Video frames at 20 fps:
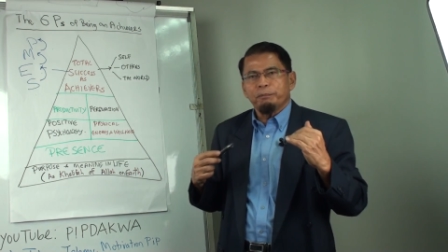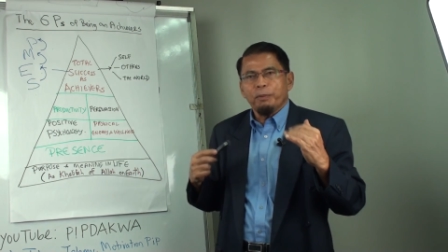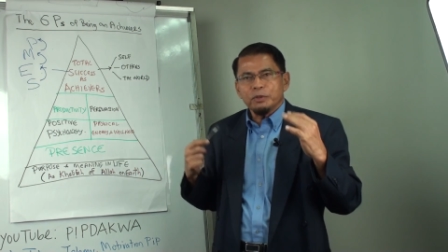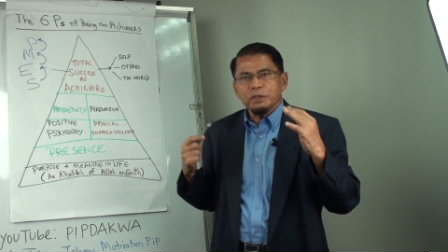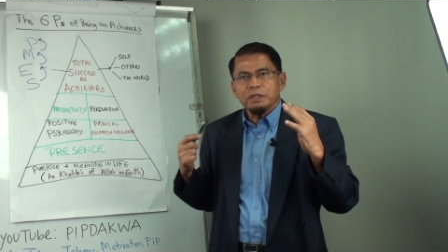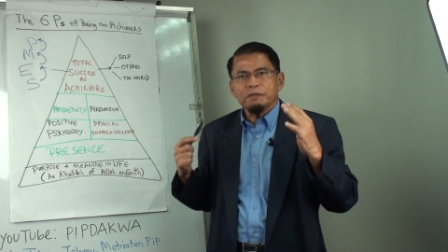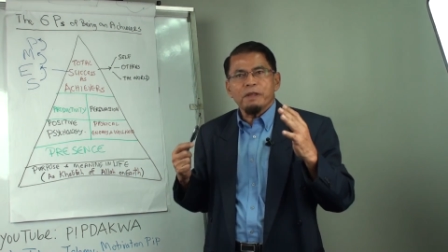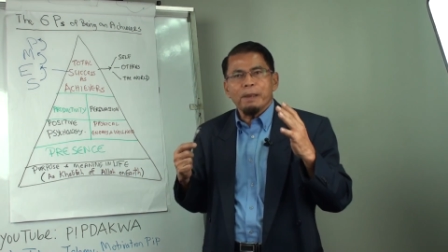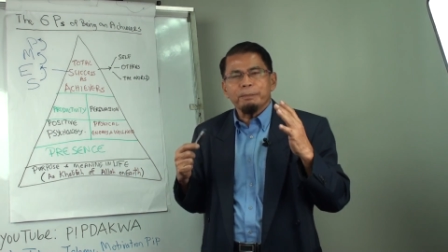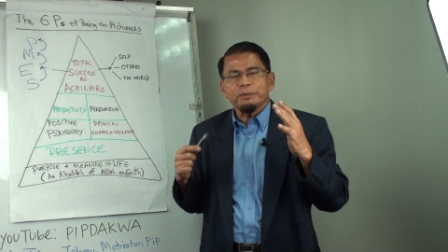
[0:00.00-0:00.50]

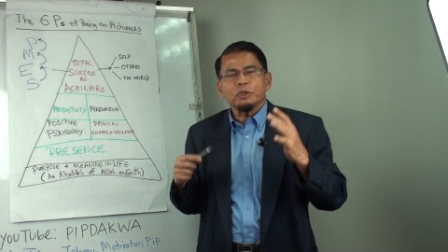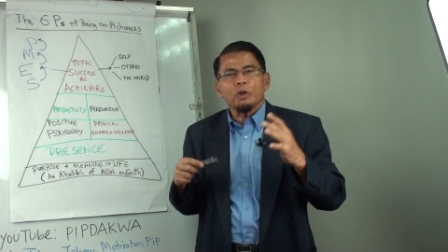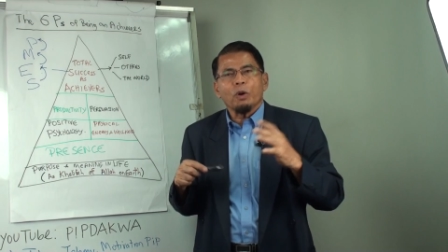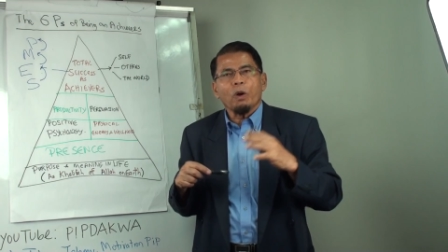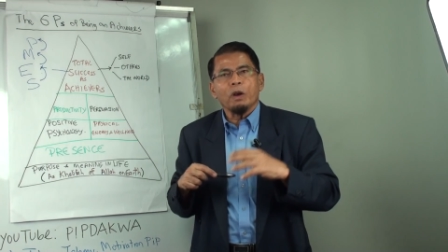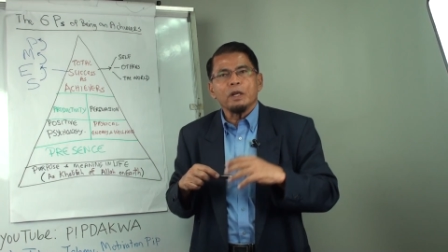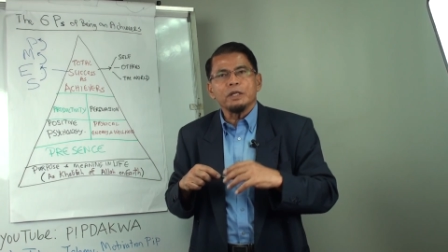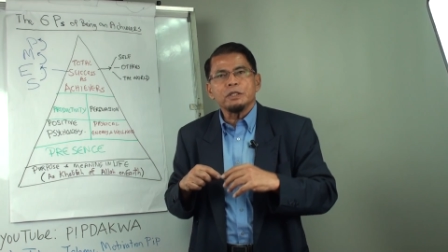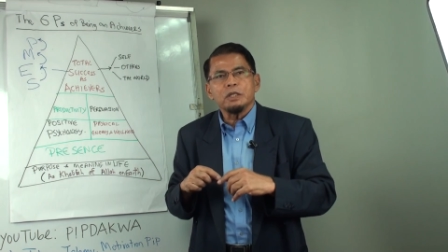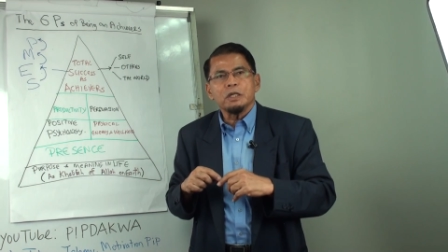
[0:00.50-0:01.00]
post-Islamic
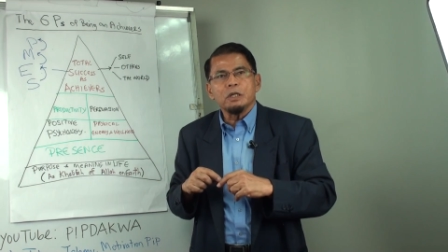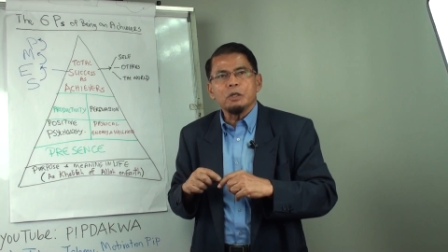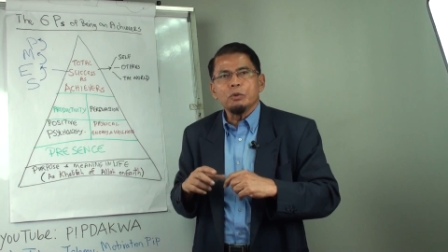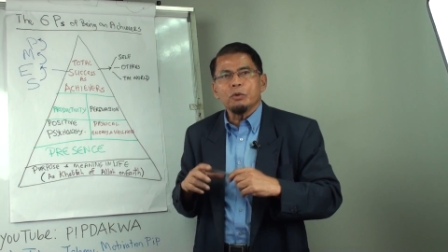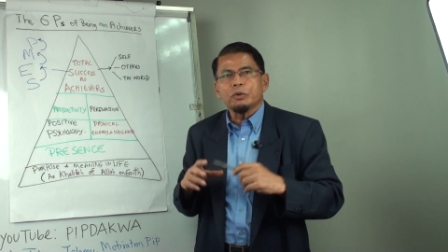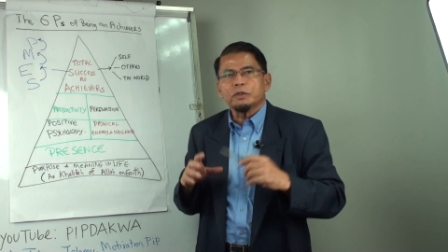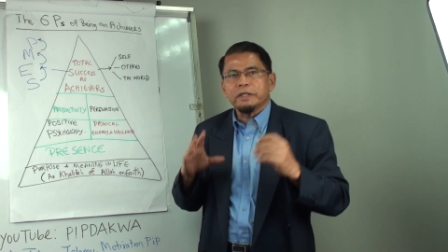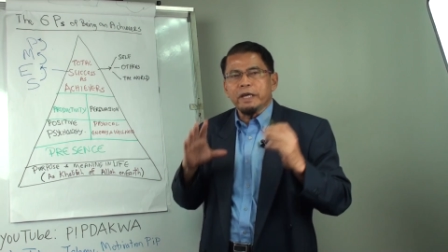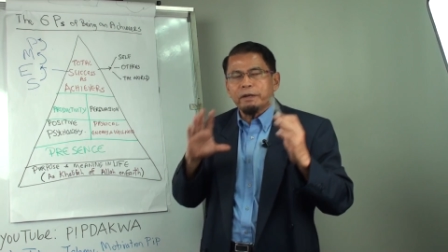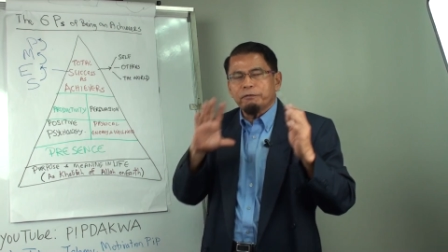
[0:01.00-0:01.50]
psychology
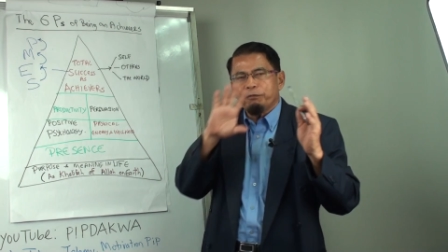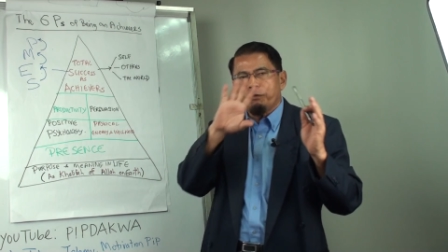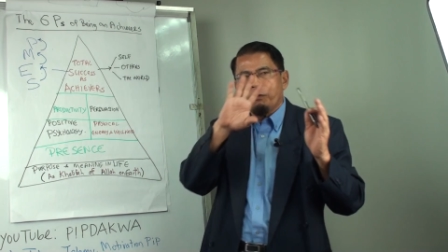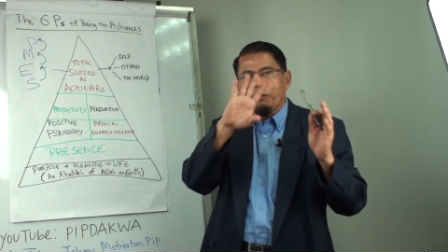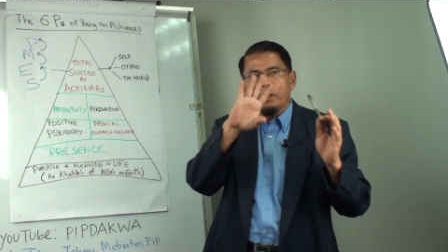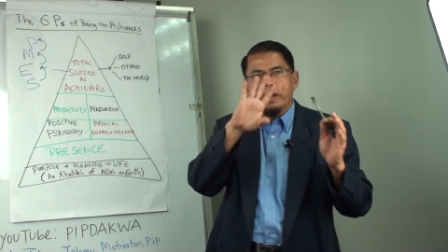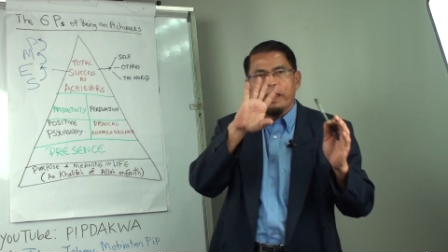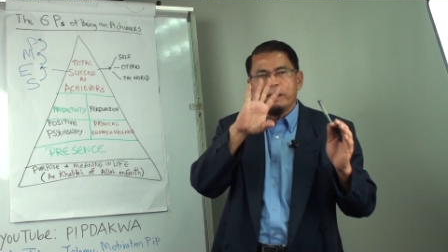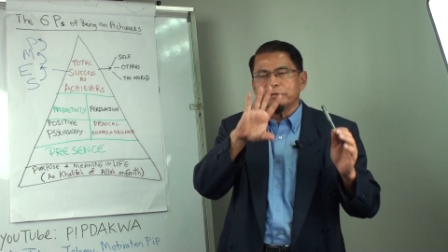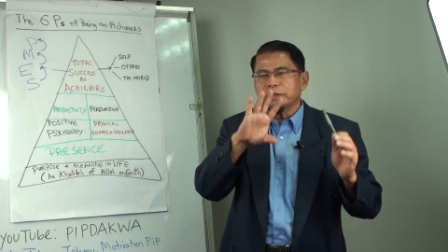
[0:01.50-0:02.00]
looks at
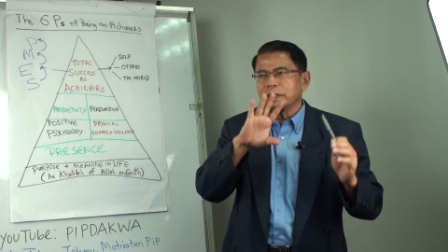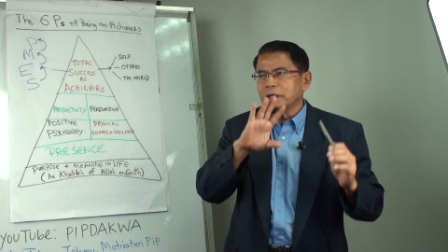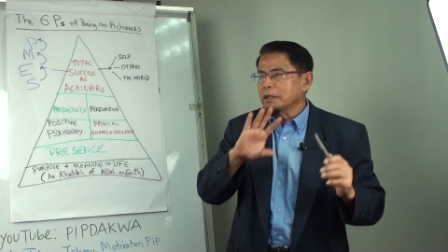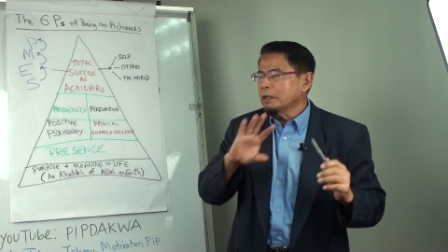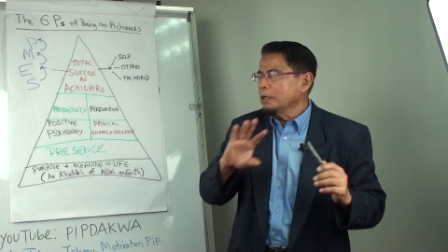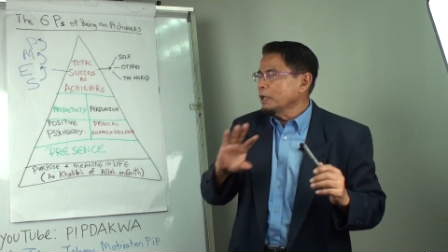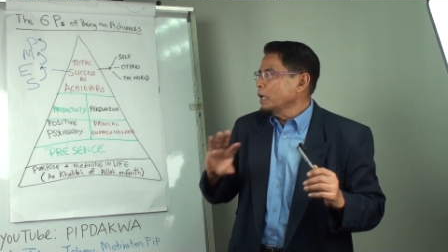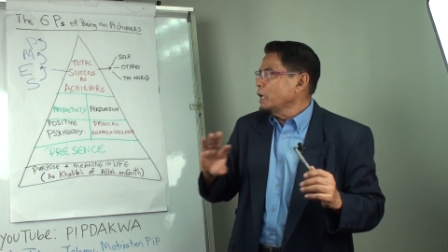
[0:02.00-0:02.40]
four levels.